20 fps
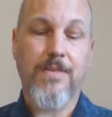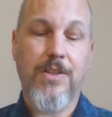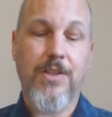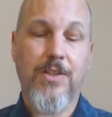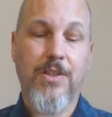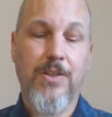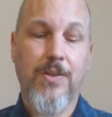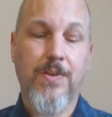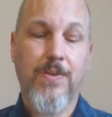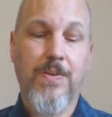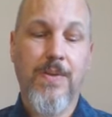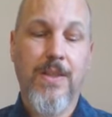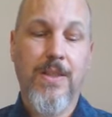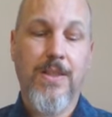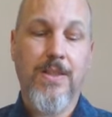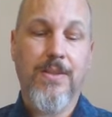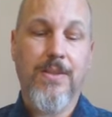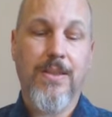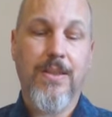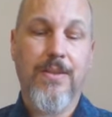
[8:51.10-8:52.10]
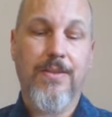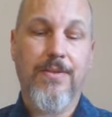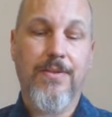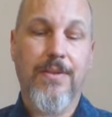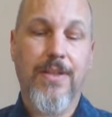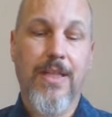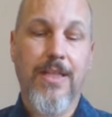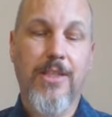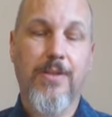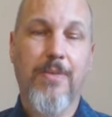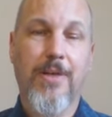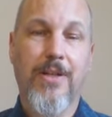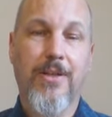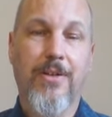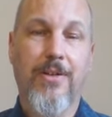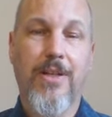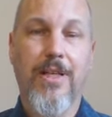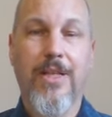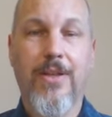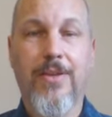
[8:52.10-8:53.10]
so that's about
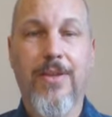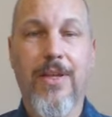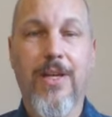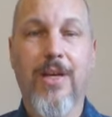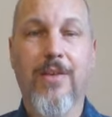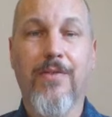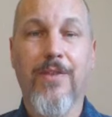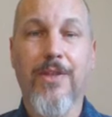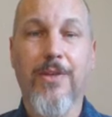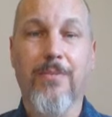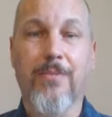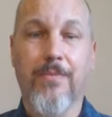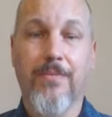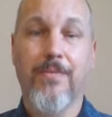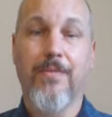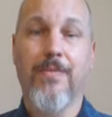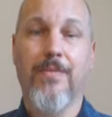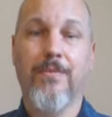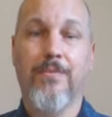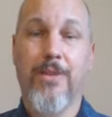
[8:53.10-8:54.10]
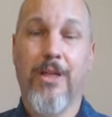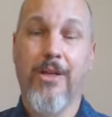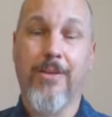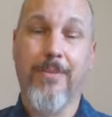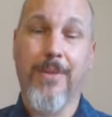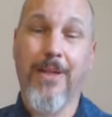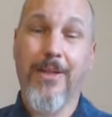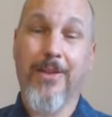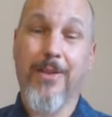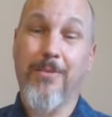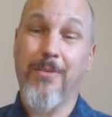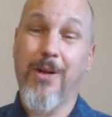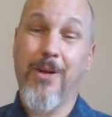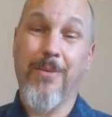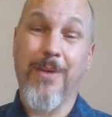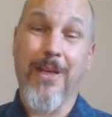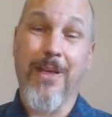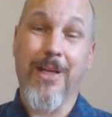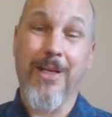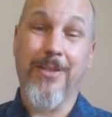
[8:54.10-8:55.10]
all I can think of at the
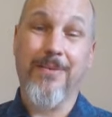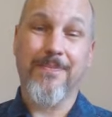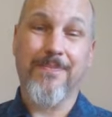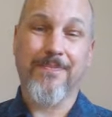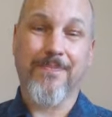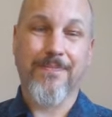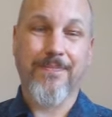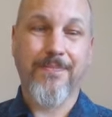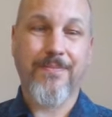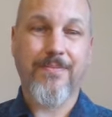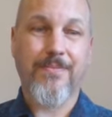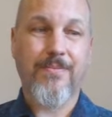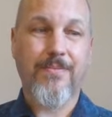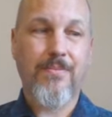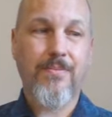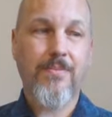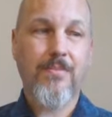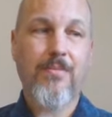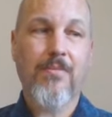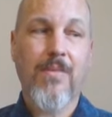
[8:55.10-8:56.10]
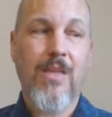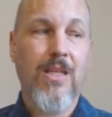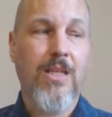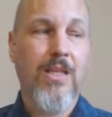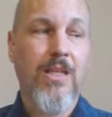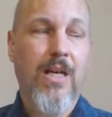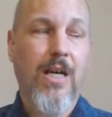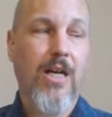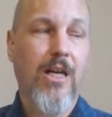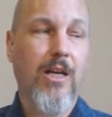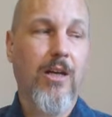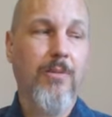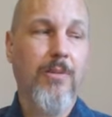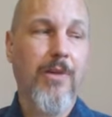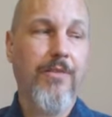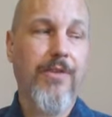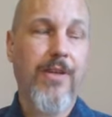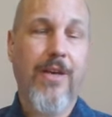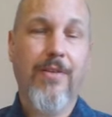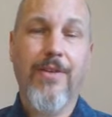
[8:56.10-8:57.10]
moment here.
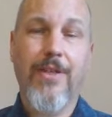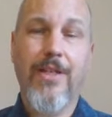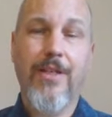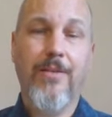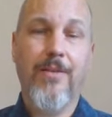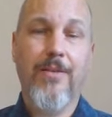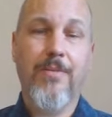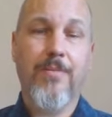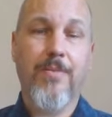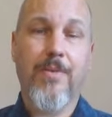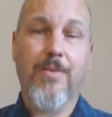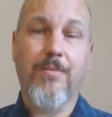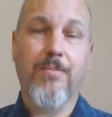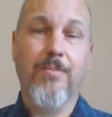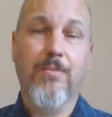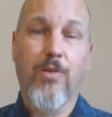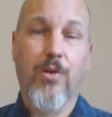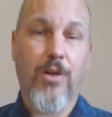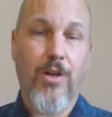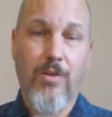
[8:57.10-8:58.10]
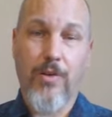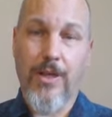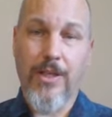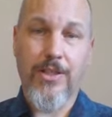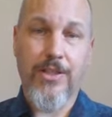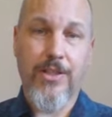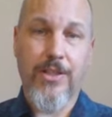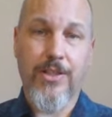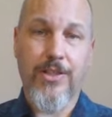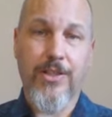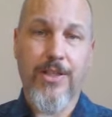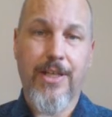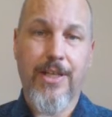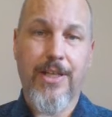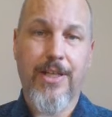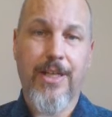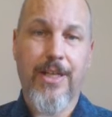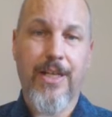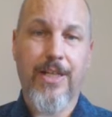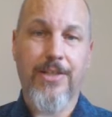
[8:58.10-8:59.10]
If you have any more questions I
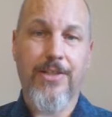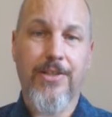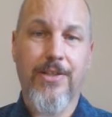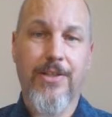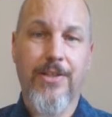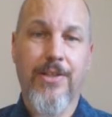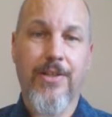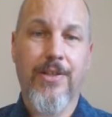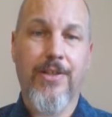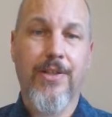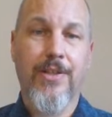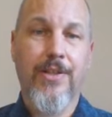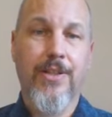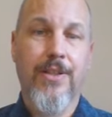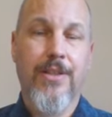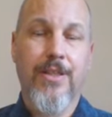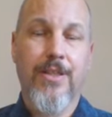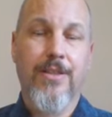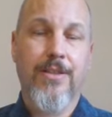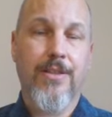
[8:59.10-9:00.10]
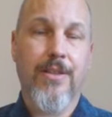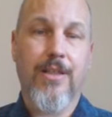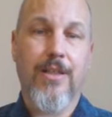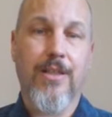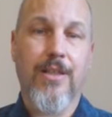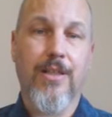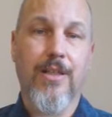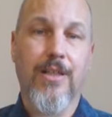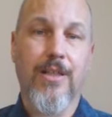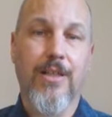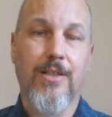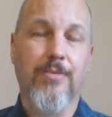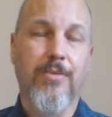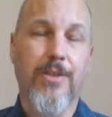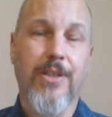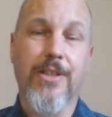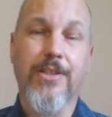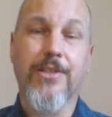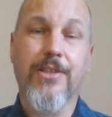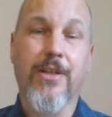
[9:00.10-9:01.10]
can answer,
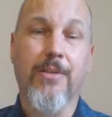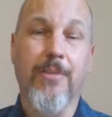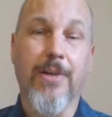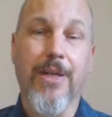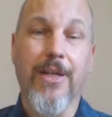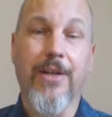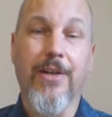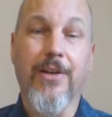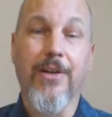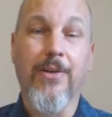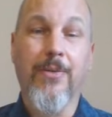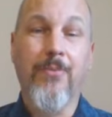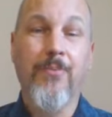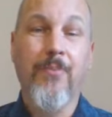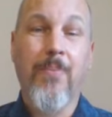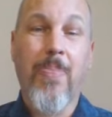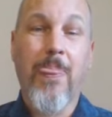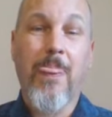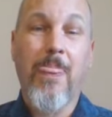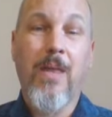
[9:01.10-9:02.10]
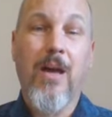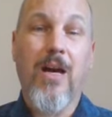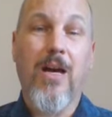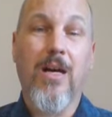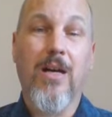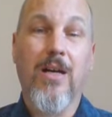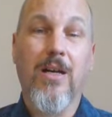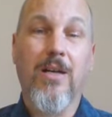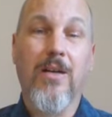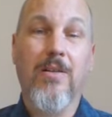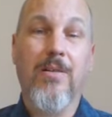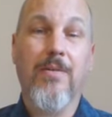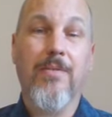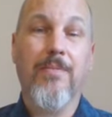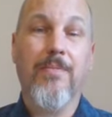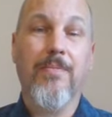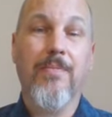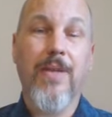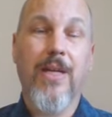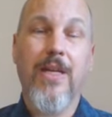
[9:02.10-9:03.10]
please let me know.
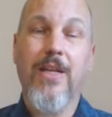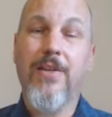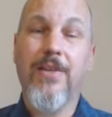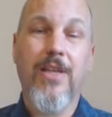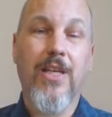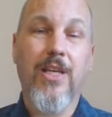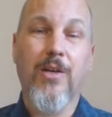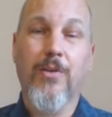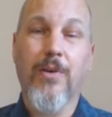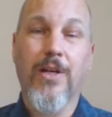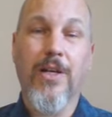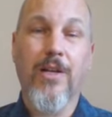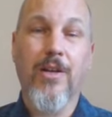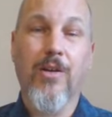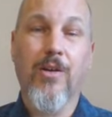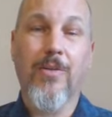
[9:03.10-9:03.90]
Anything you want to